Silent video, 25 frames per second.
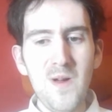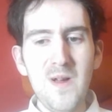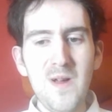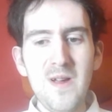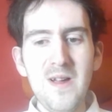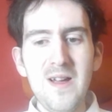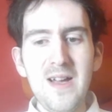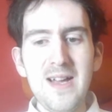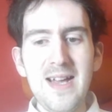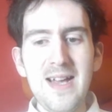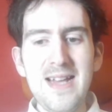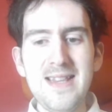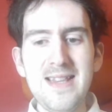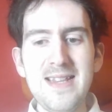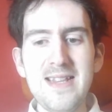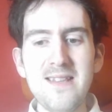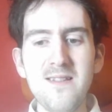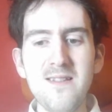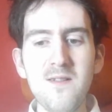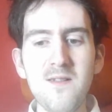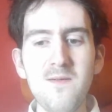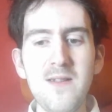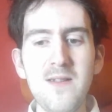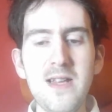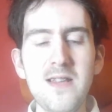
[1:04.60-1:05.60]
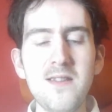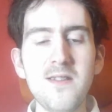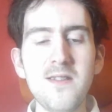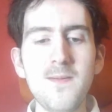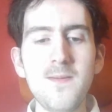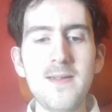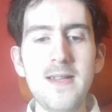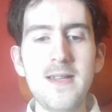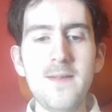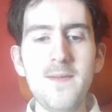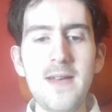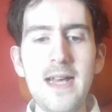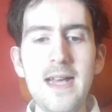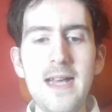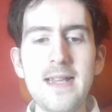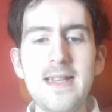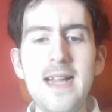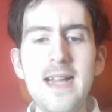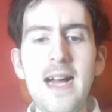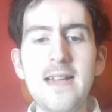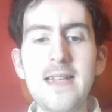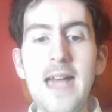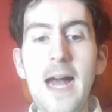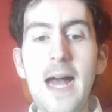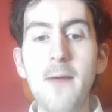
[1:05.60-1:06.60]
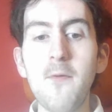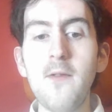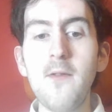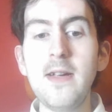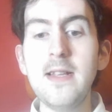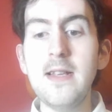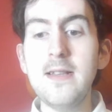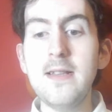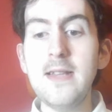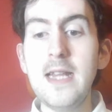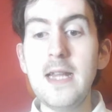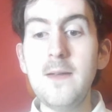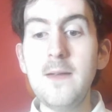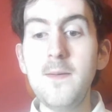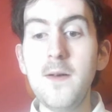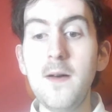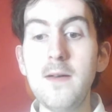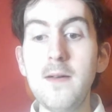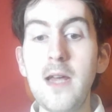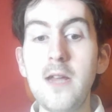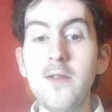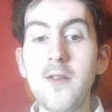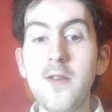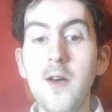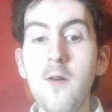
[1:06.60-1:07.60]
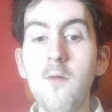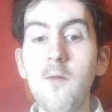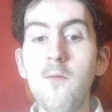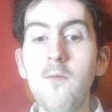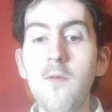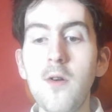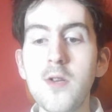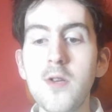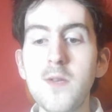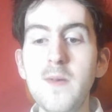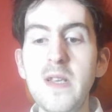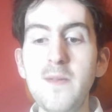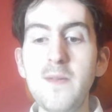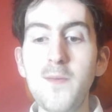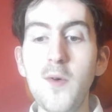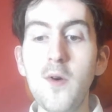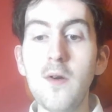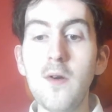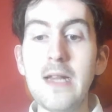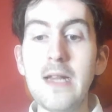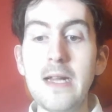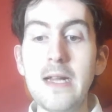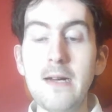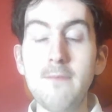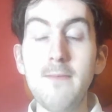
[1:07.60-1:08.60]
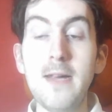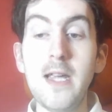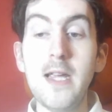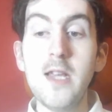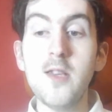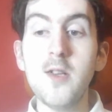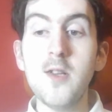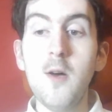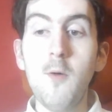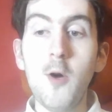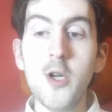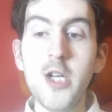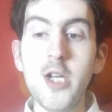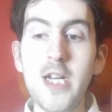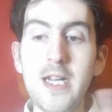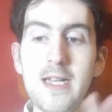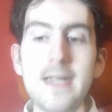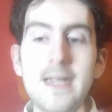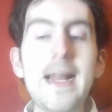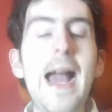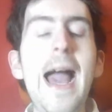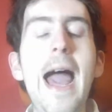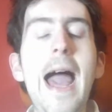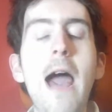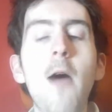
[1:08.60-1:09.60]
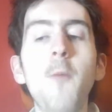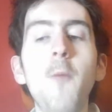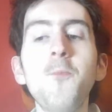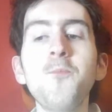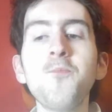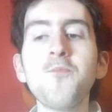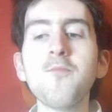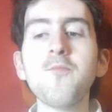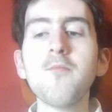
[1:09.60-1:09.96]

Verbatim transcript: Okay, so that's a little quick synopsis of this. Now, if you haven't already seen this, you don't want to be spoiled, I recommend you start watching now.